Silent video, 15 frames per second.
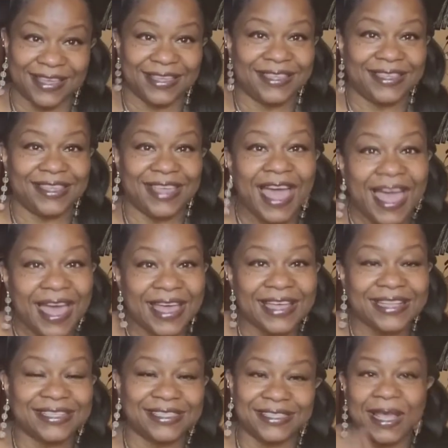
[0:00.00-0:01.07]

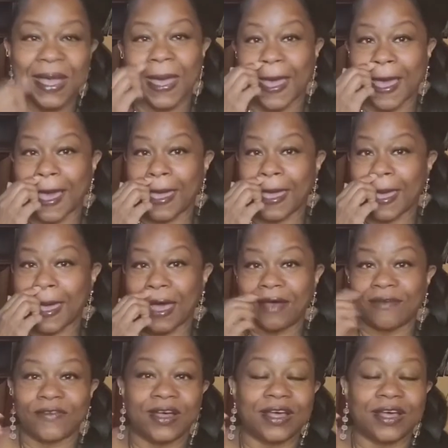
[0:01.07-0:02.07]
Yes, I have